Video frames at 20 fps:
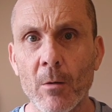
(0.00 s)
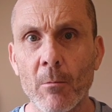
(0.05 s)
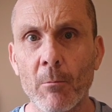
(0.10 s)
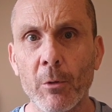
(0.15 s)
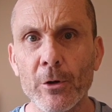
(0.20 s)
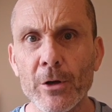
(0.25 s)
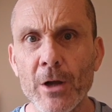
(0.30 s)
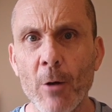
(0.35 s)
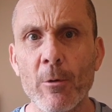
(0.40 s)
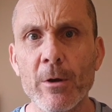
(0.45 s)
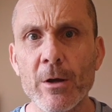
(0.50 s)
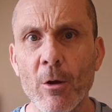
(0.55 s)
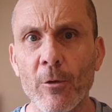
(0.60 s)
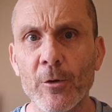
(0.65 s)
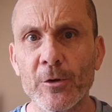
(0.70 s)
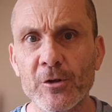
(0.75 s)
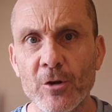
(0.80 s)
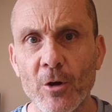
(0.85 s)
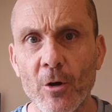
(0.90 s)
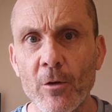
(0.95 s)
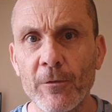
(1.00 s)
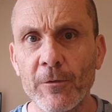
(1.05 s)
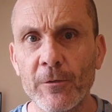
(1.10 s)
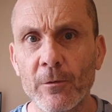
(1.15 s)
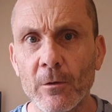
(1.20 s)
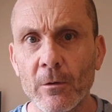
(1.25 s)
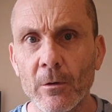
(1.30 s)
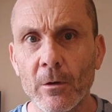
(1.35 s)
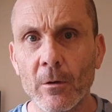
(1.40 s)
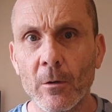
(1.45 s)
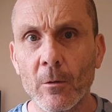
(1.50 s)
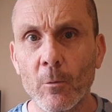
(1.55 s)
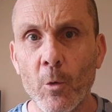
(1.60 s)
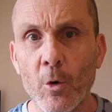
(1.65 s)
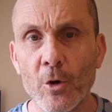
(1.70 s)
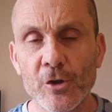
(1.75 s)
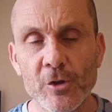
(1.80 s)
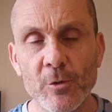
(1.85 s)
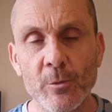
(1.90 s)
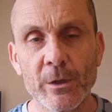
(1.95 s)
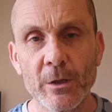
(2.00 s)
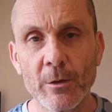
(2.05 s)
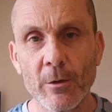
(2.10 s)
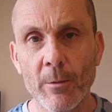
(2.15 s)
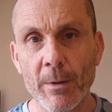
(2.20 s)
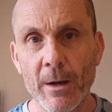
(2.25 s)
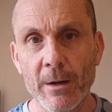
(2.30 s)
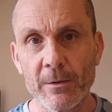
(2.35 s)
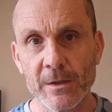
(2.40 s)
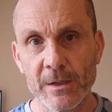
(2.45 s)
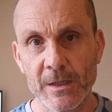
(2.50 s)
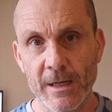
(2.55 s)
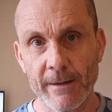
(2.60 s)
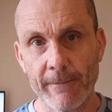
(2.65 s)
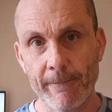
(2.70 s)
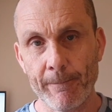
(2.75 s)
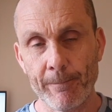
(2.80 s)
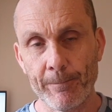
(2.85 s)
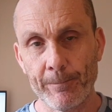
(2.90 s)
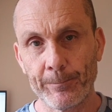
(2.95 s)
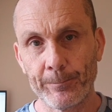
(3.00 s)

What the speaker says: But now we know the truth. What should we do about it?